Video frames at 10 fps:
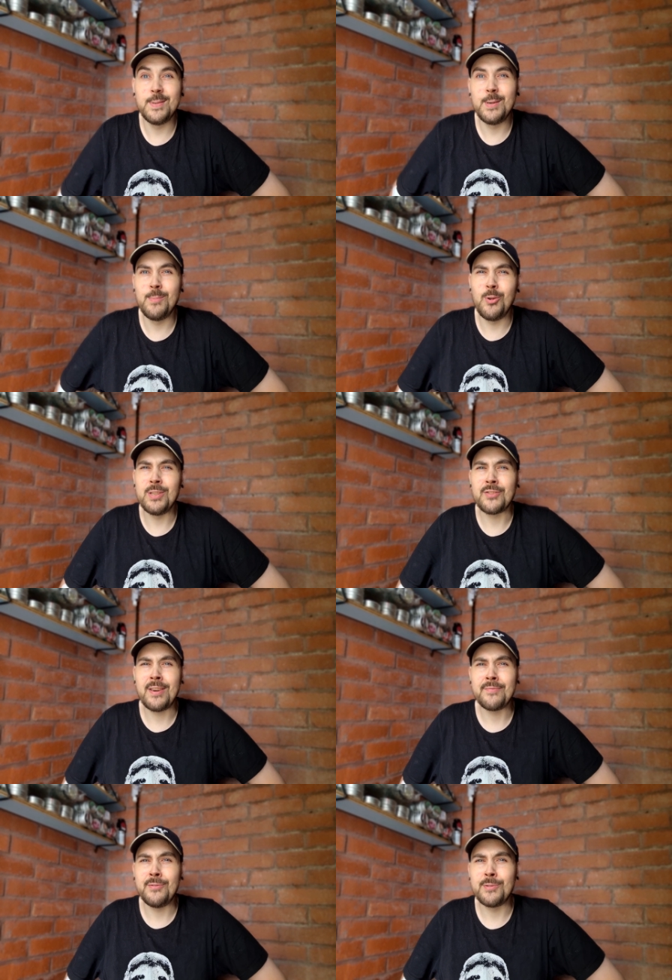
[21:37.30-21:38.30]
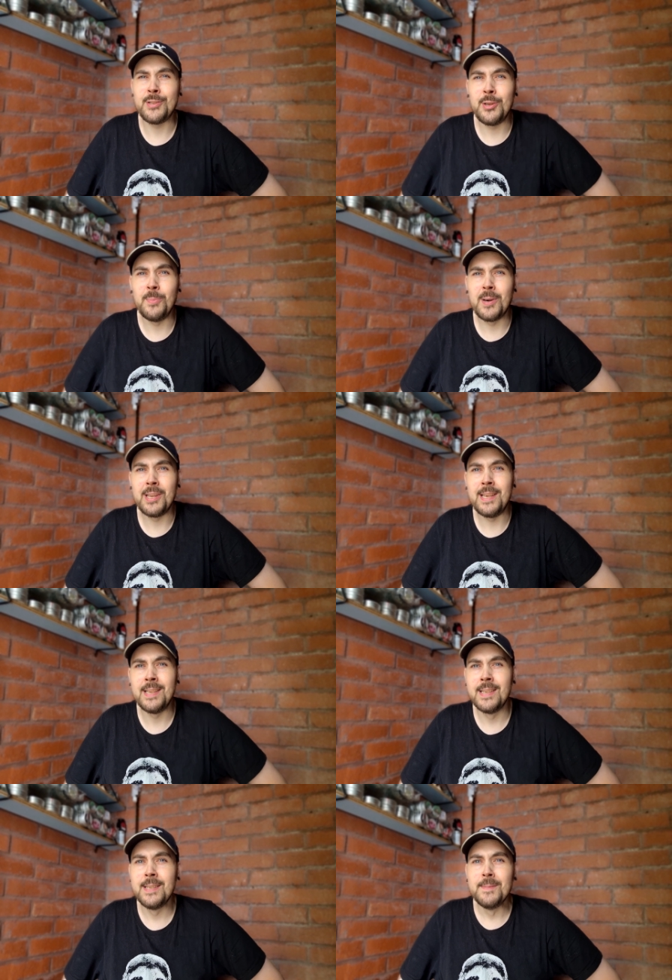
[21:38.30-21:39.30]
I'm always thankful to you, buddy.
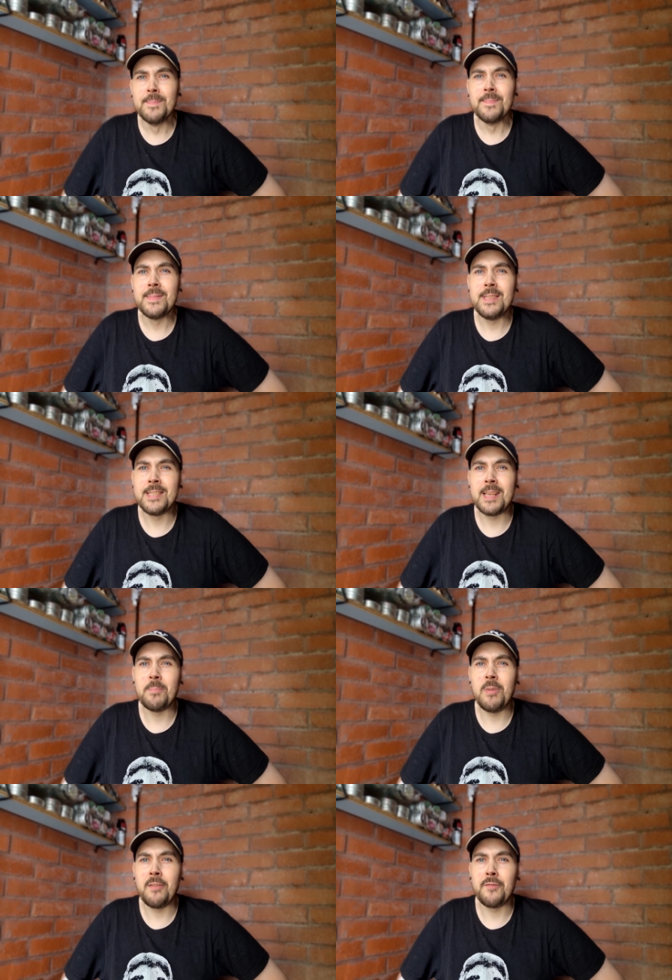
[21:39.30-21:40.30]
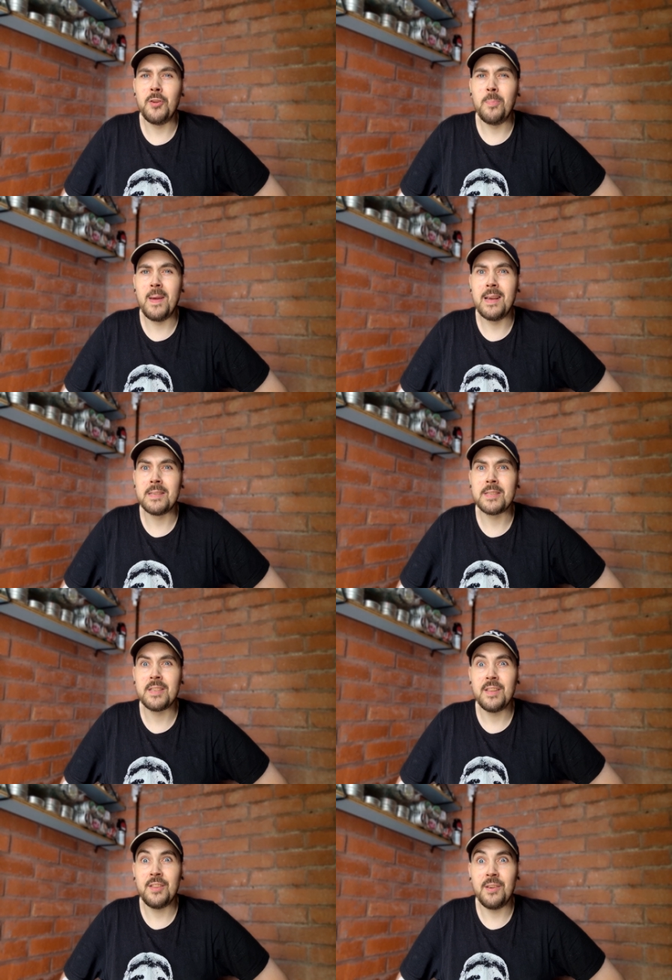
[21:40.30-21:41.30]
He sent me a few bits
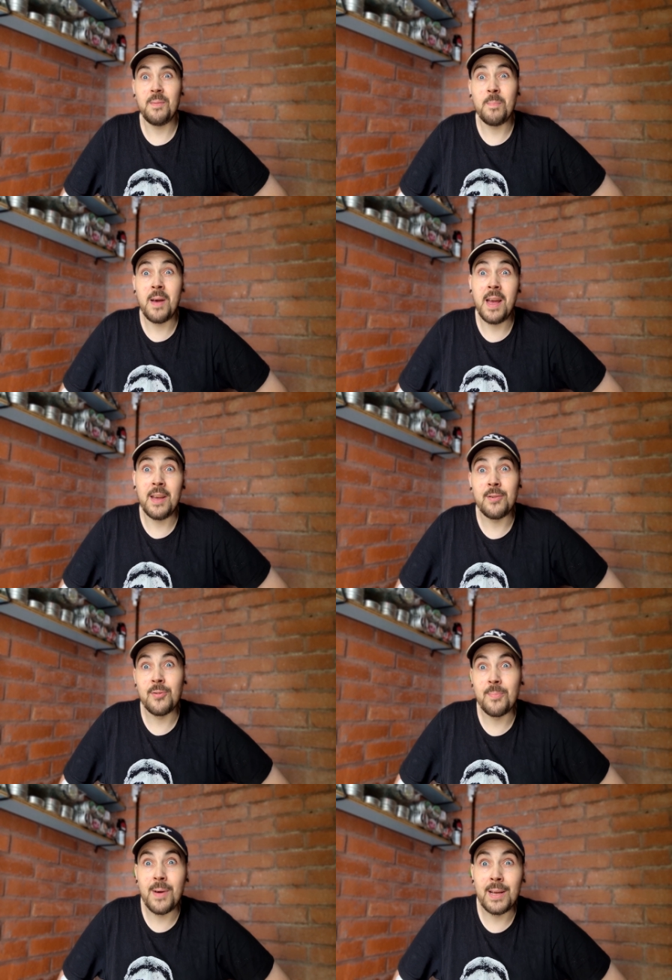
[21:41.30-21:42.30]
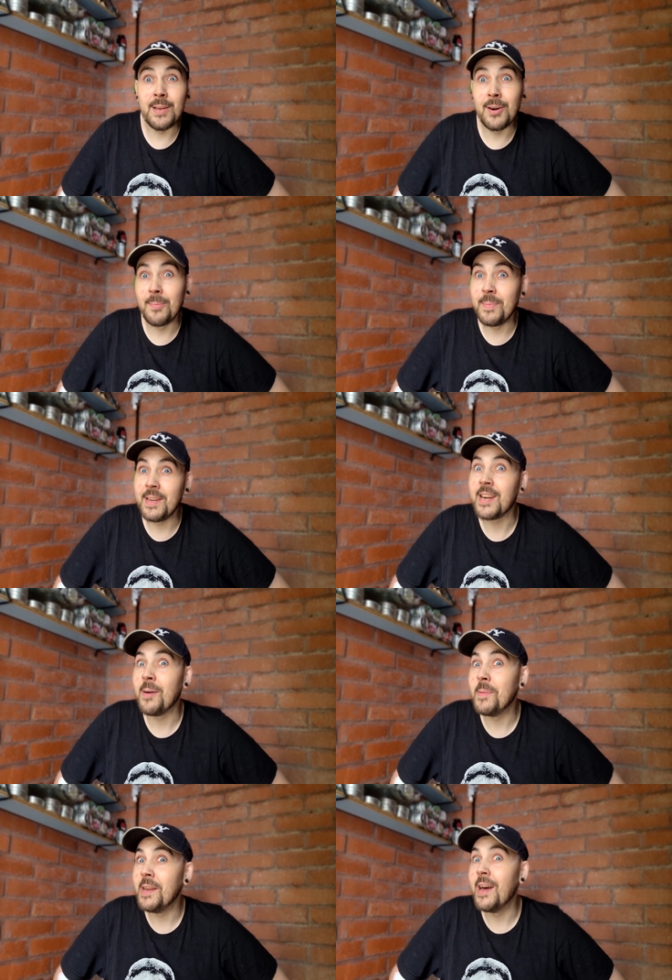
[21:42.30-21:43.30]
that may or may not be
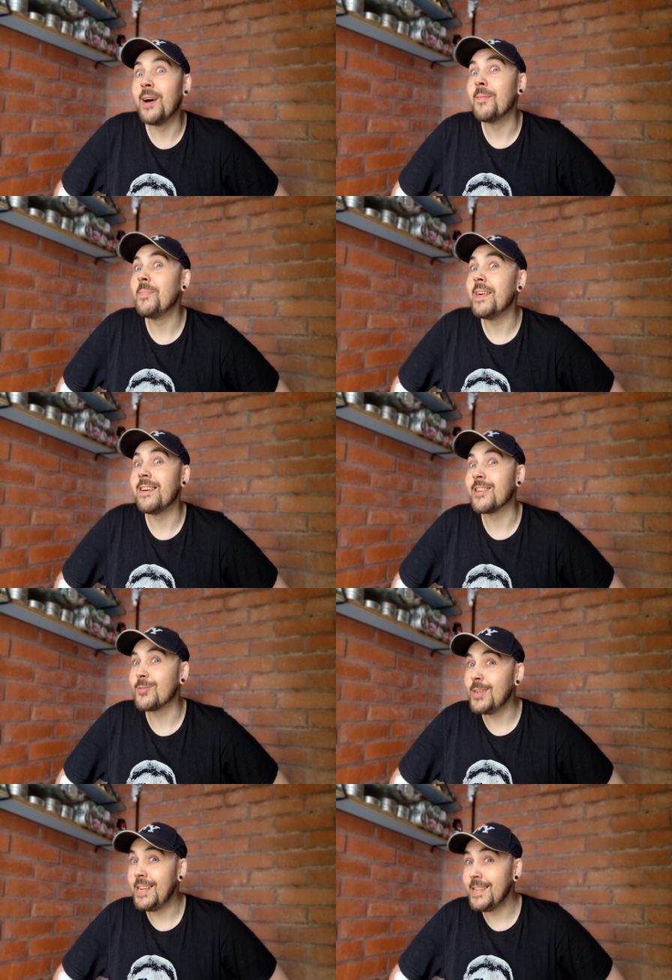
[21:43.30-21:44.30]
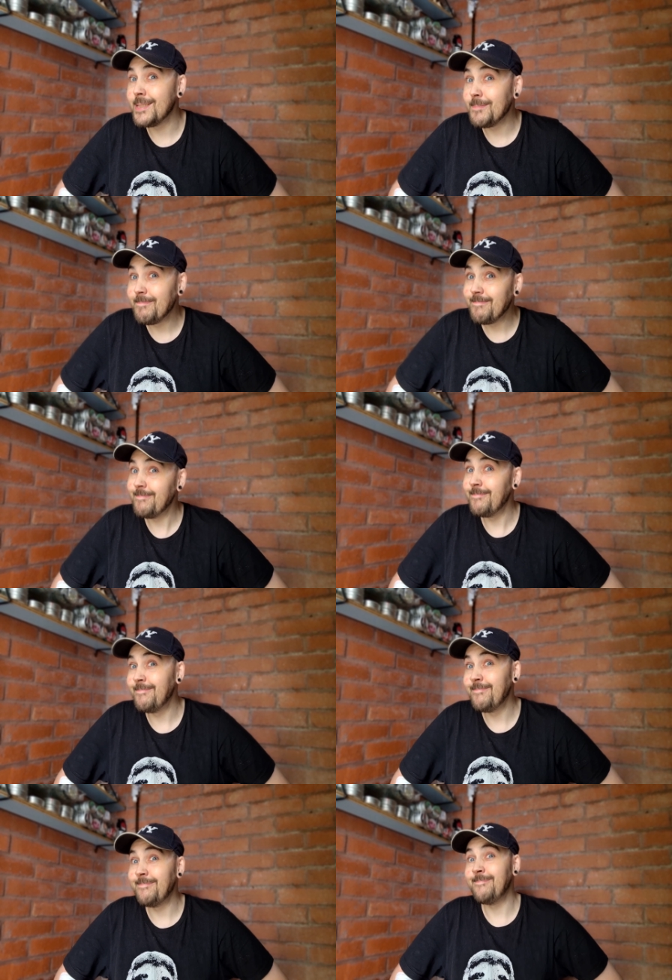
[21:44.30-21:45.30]
coming up next week.
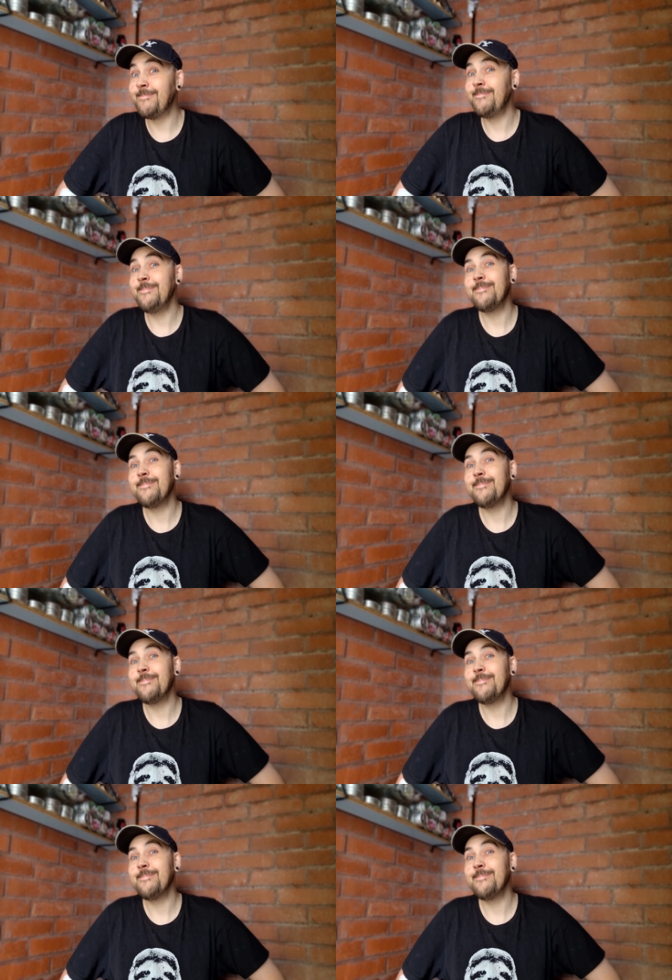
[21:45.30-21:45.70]
Mm.